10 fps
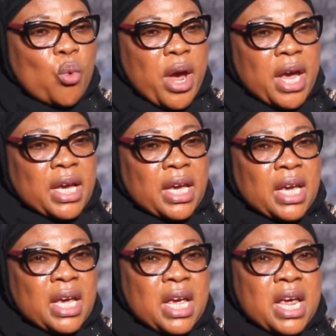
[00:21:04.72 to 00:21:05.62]
quick
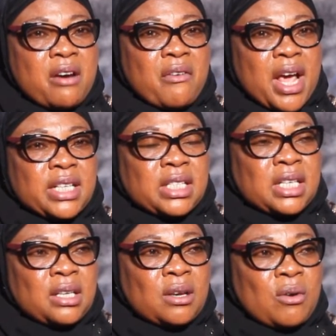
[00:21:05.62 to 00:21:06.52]
in
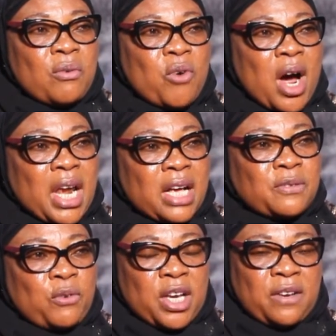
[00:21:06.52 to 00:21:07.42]
racing for
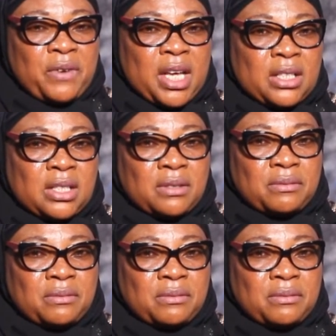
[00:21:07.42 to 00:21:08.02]
Allah's forgiveness.